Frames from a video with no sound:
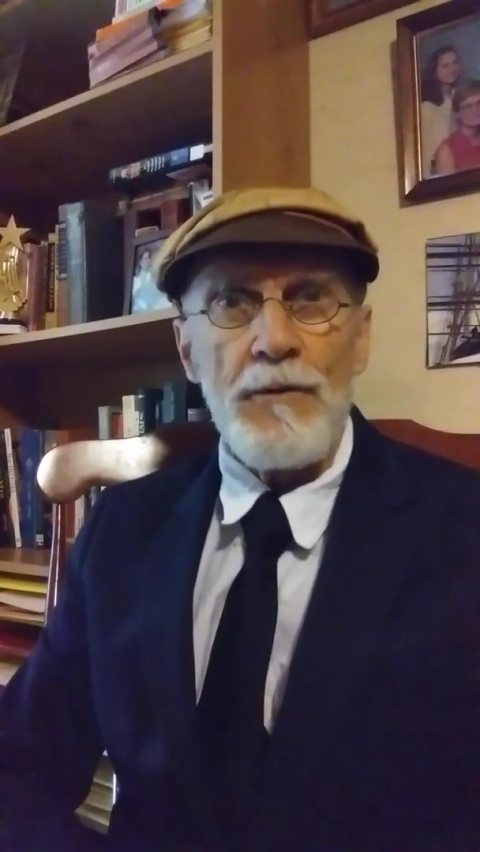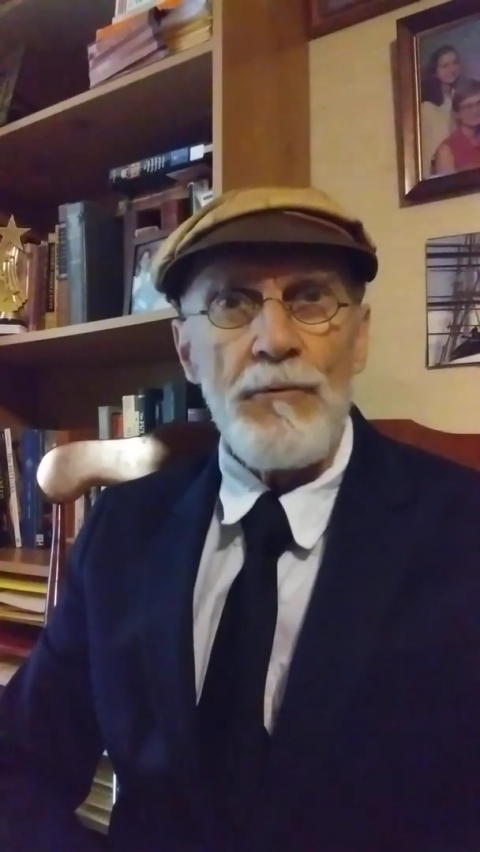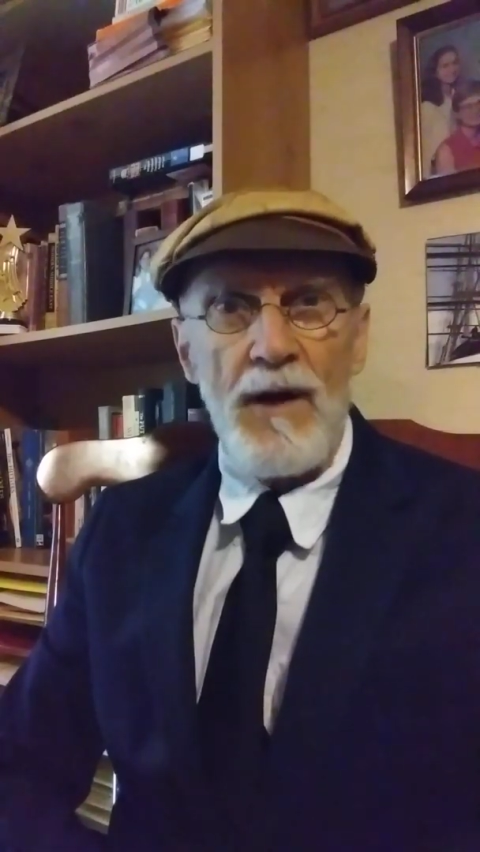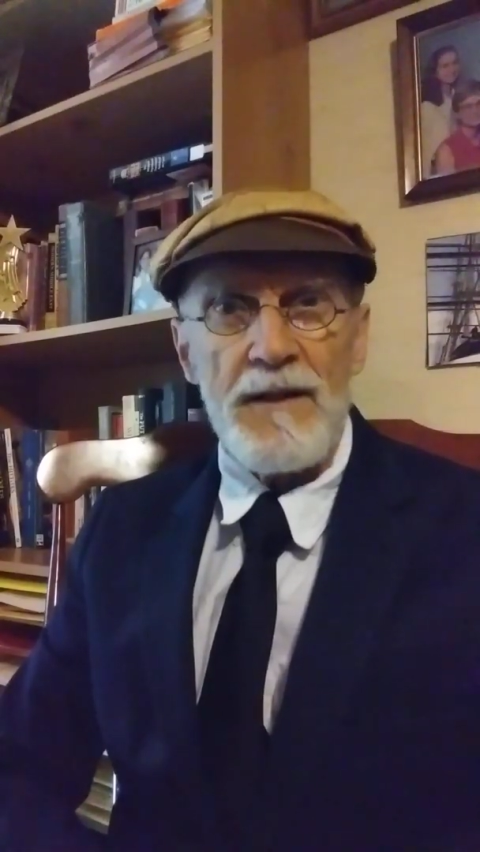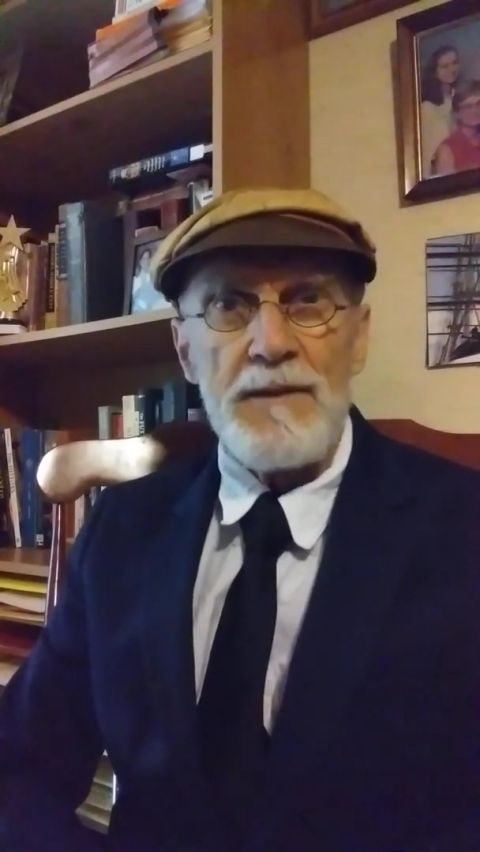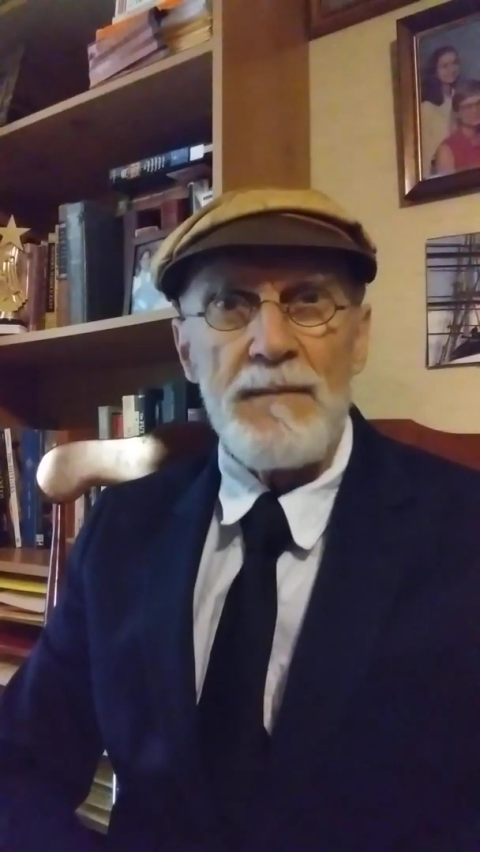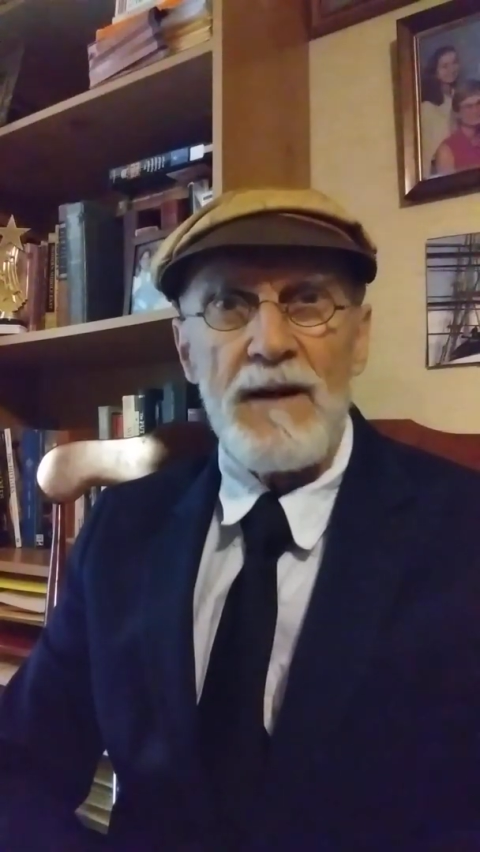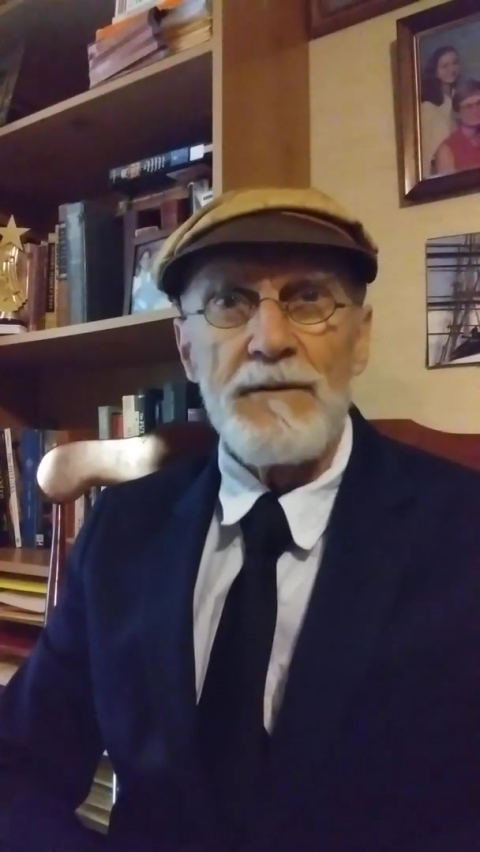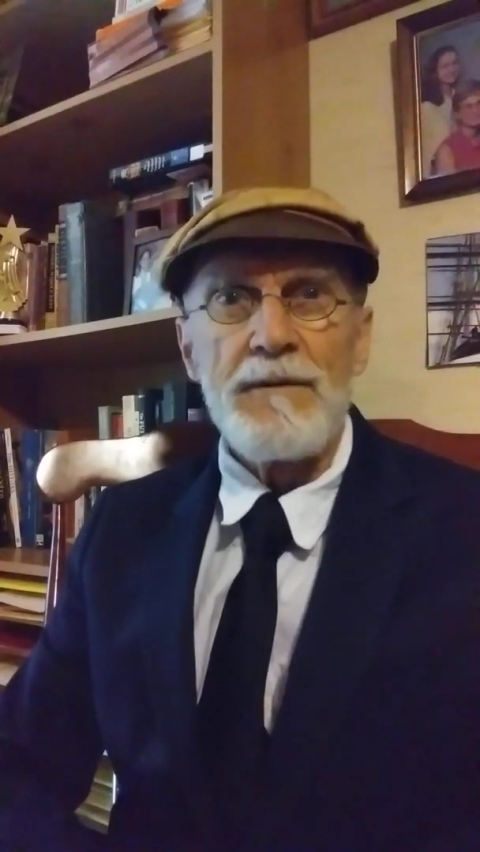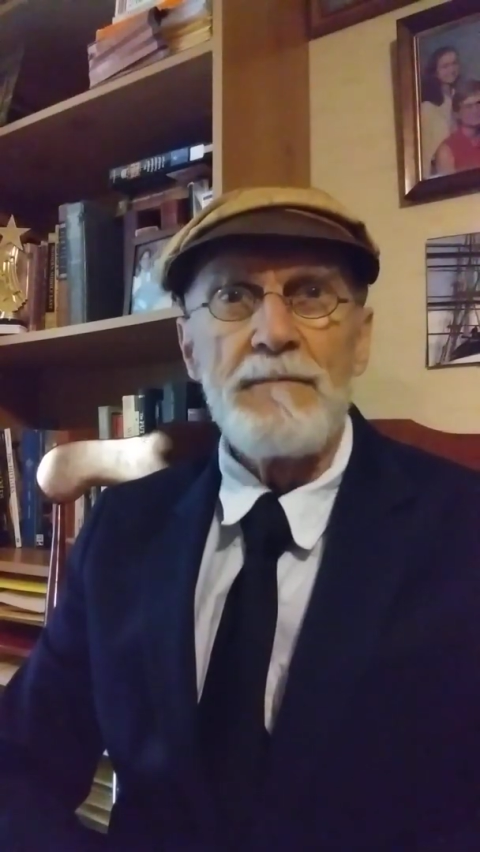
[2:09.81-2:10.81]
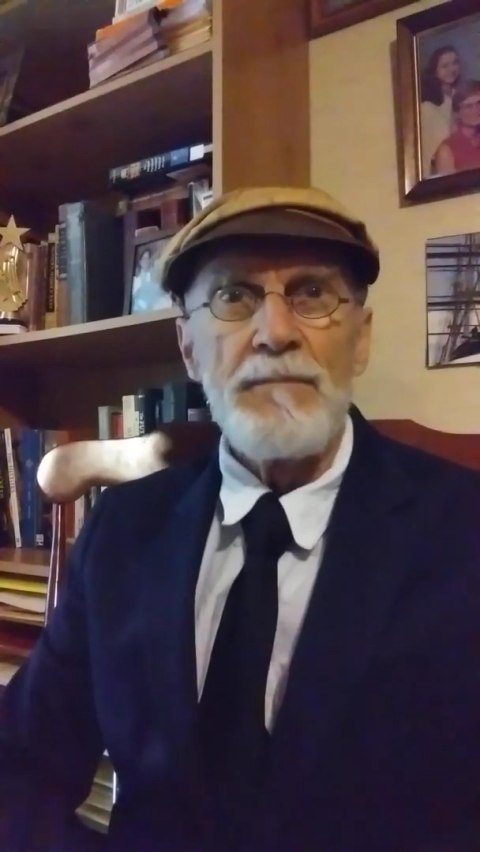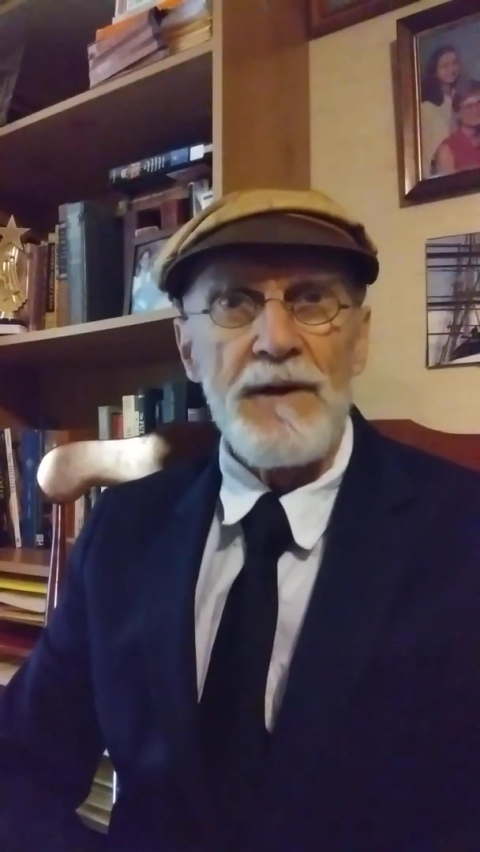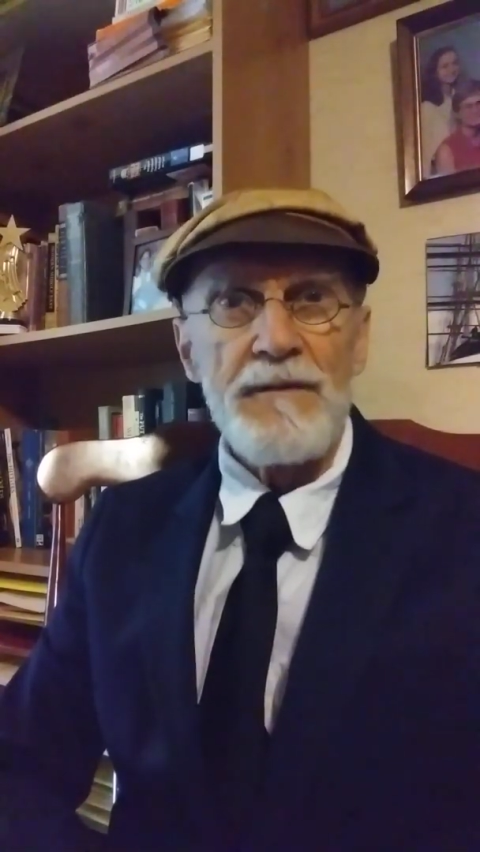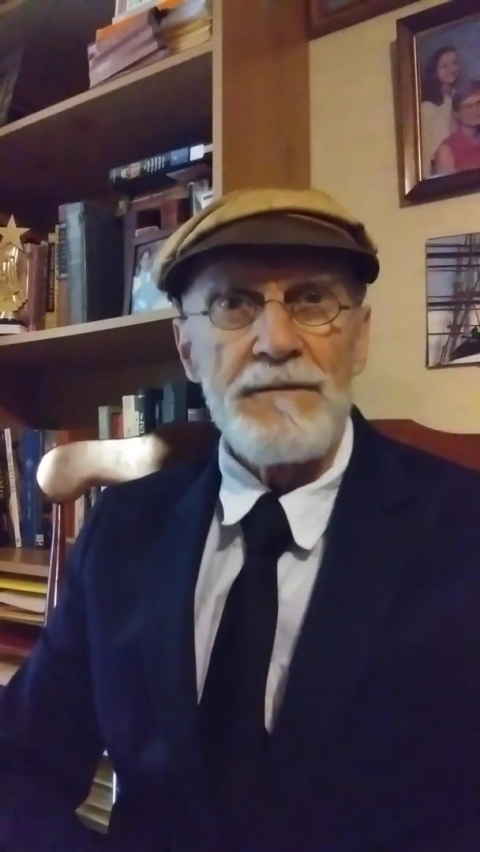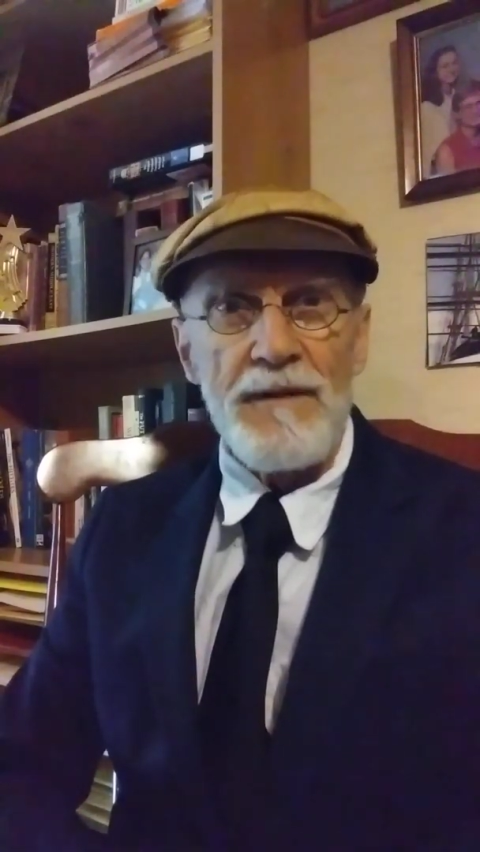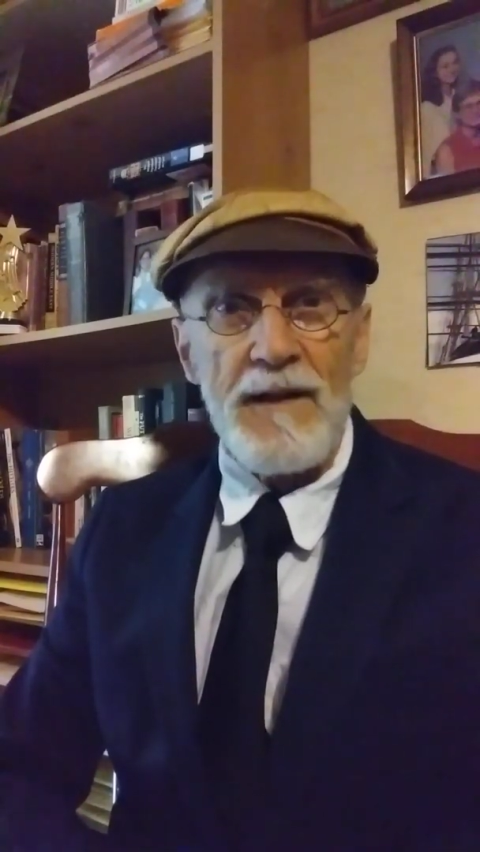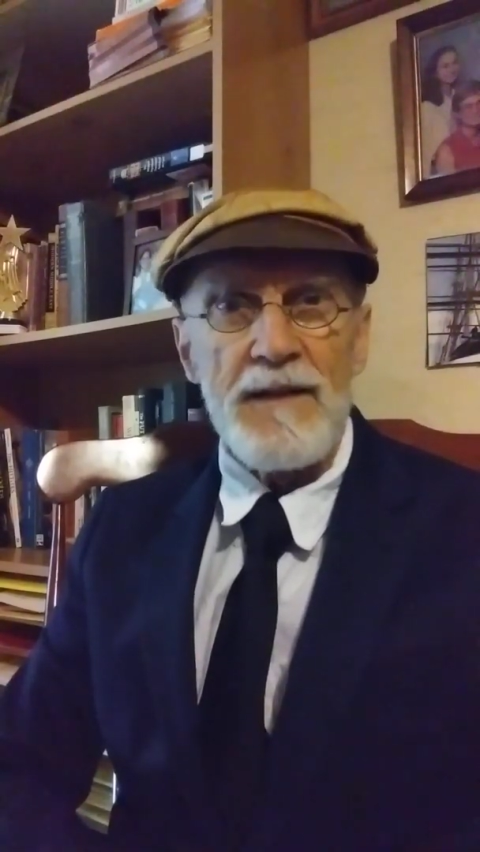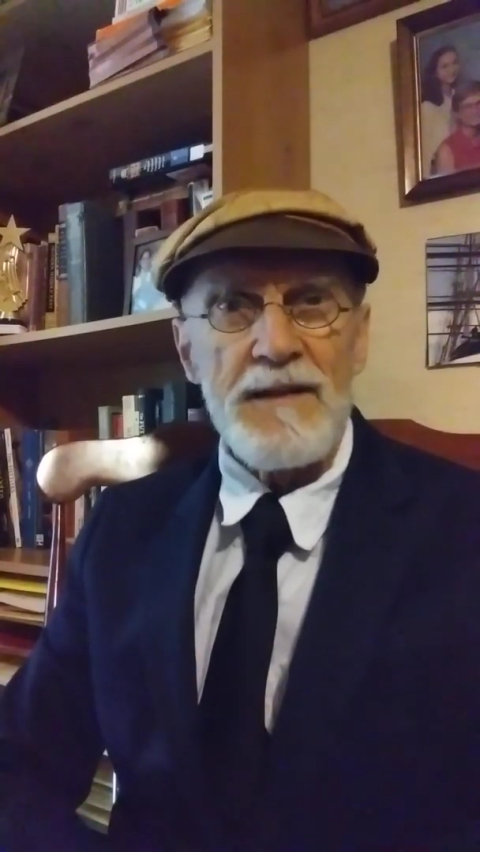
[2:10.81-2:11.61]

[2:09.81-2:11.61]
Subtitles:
Rocky Mountain butterfly